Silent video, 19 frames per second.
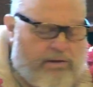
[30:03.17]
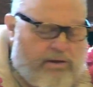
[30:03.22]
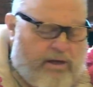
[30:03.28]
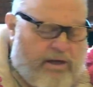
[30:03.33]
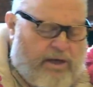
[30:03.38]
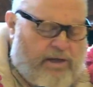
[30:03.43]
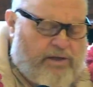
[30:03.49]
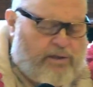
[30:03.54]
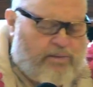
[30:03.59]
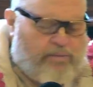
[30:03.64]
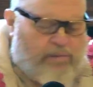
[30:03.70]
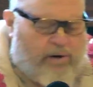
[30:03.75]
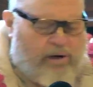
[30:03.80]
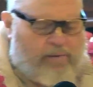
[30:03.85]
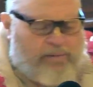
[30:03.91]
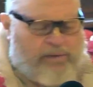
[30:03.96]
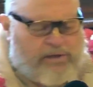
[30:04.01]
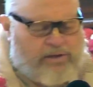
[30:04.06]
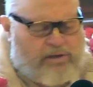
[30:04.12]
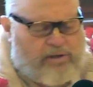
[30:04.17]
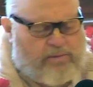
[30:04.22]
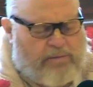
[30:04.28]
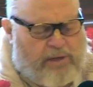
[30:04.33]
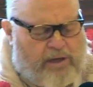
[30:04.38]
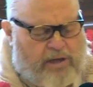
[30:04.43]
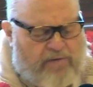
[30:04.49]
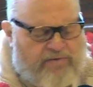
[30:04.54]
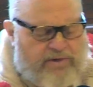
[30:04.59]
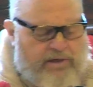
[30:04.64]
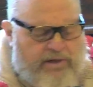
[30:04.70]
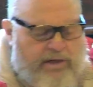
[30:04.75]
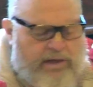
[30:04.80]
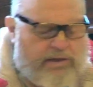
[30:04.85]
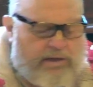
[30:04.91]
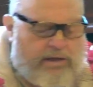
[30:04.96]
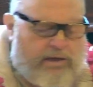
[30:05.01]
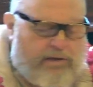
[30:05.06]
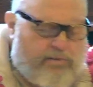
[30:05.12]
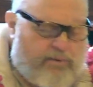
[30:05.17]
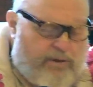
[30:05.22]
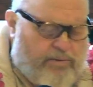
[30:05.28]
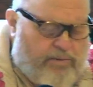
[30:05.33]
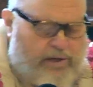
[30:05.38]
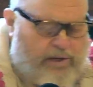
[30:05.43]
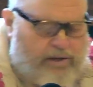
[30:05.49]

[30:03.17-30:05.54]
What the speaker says: as he promised in the Bhagavad Gita, and we read